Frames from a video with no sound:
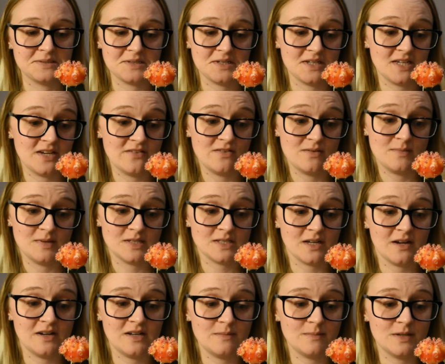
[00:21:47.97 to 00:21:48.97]
and I give him a
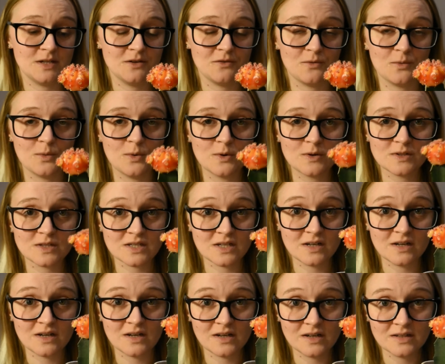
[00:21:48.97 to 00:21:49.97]
tiny bit of
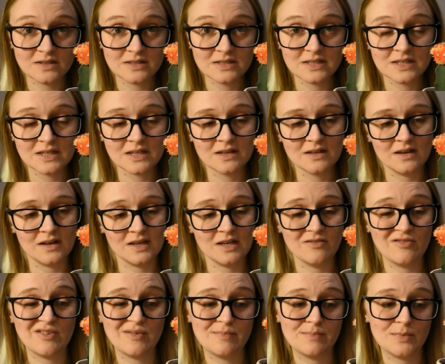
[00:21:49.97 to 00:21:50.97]
water, I
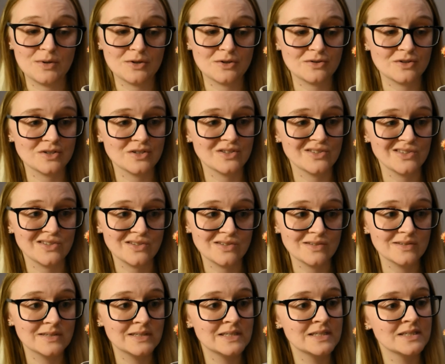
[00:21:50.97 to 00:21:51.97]
give him moderate
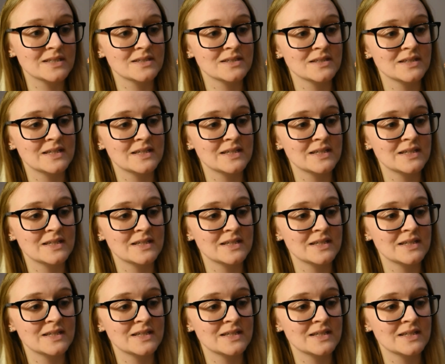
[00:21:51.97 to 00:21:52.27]
sun,